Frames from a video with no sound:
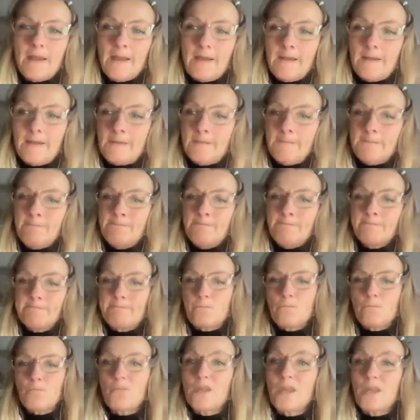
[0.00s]

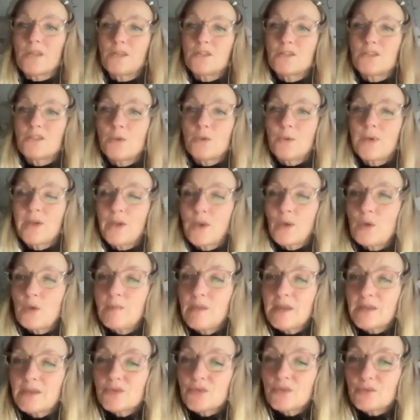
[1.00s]
So I hope
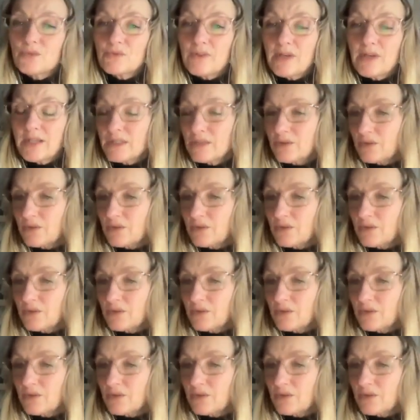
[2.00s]
that's all right.